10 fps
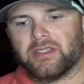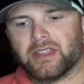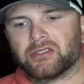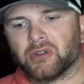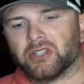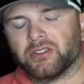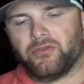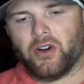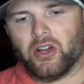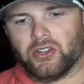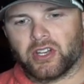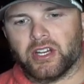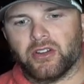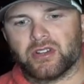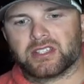Then throughout the fall, you're going
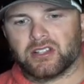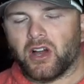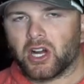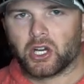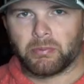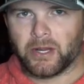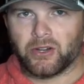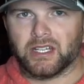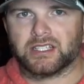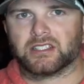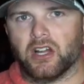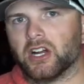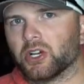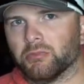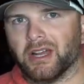to notice longer periods,
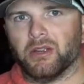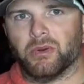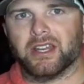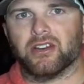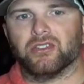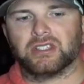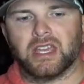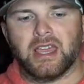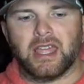longer bite windows,